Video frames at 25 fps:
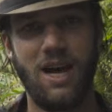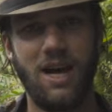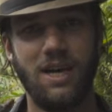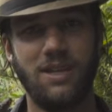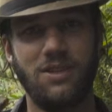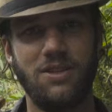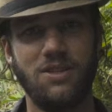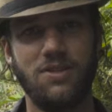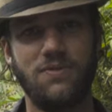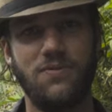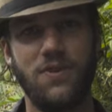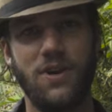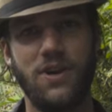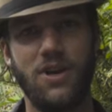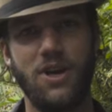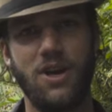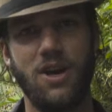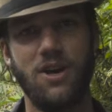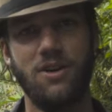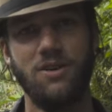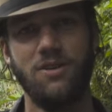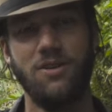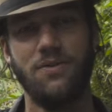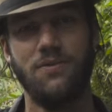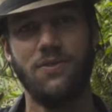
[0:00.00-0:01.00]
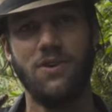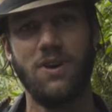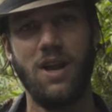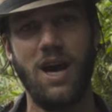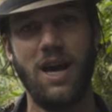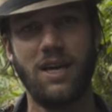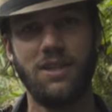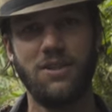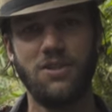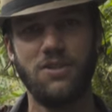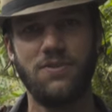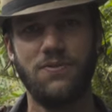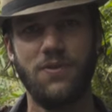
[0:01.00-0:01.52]
liked this video. If you
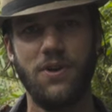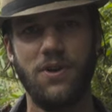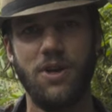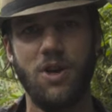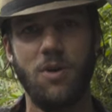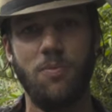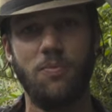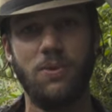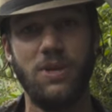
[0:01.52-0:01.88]
liked this video,